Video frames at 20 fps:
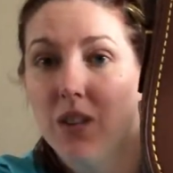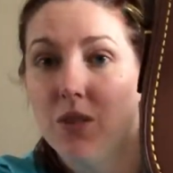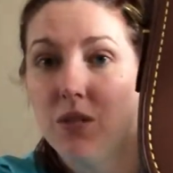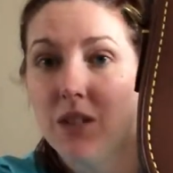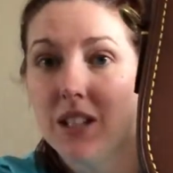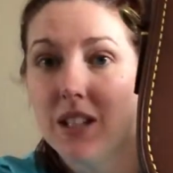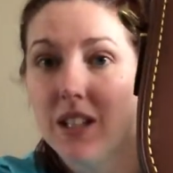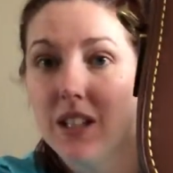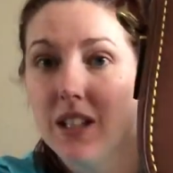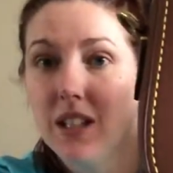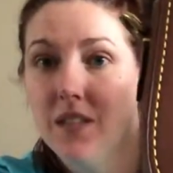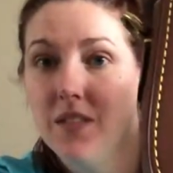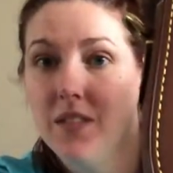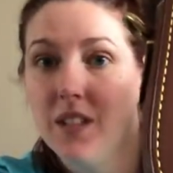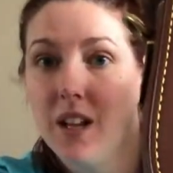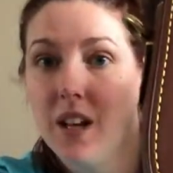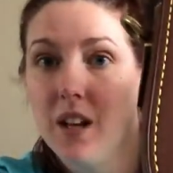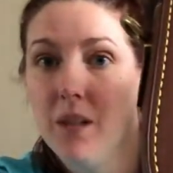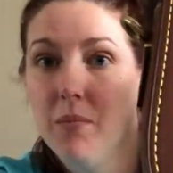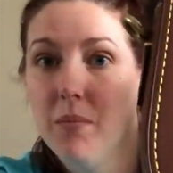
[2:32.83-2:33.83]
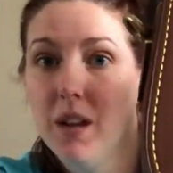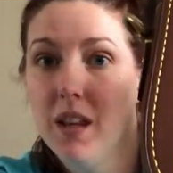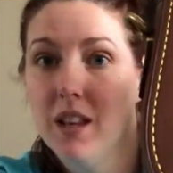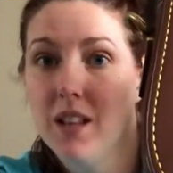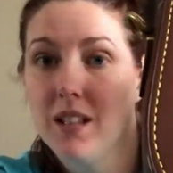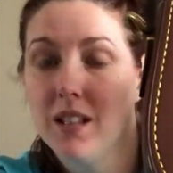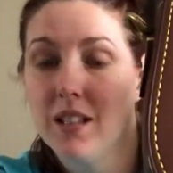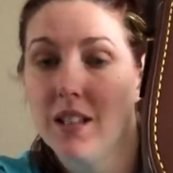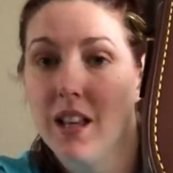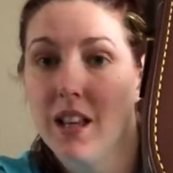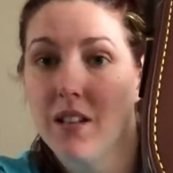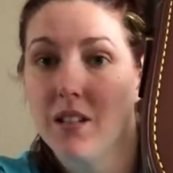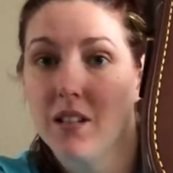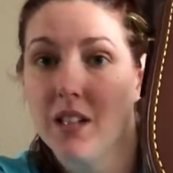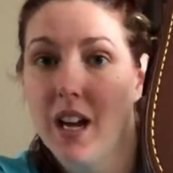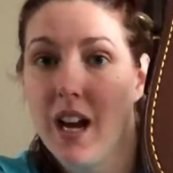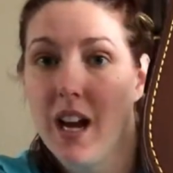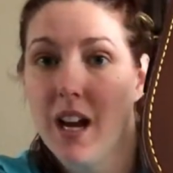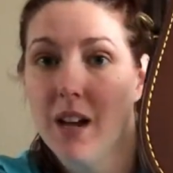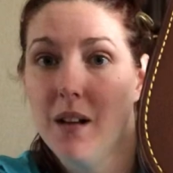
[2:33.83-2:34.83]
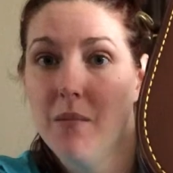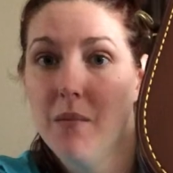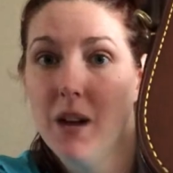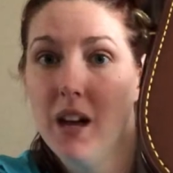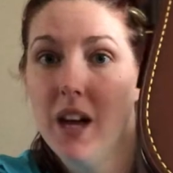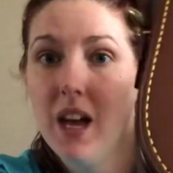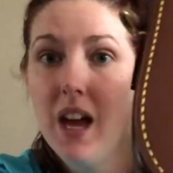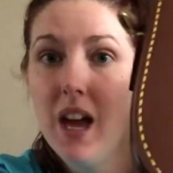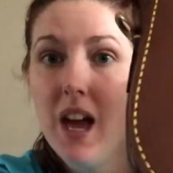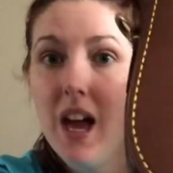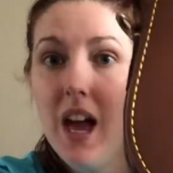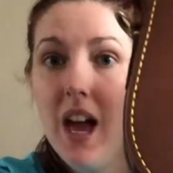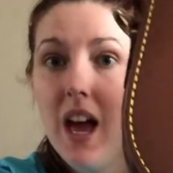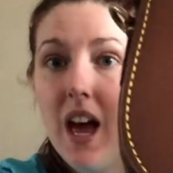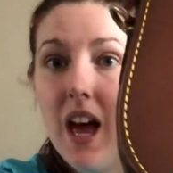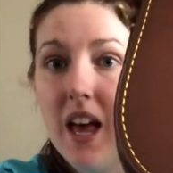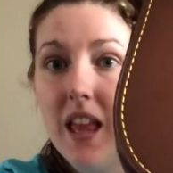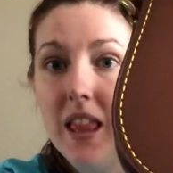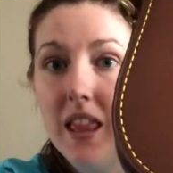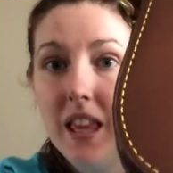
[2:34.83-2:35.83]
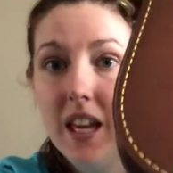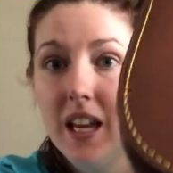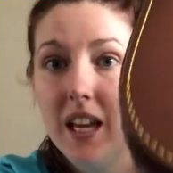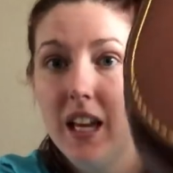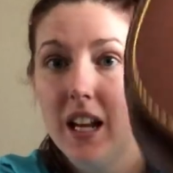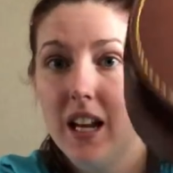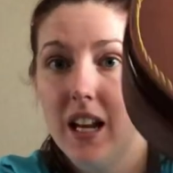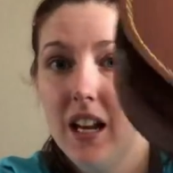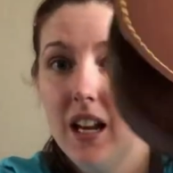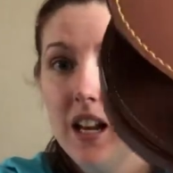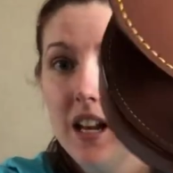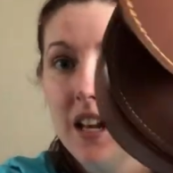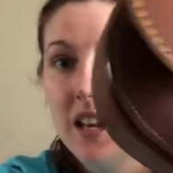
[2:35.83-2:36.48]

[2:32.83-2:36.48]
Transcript: You just lift up this leather tab, and then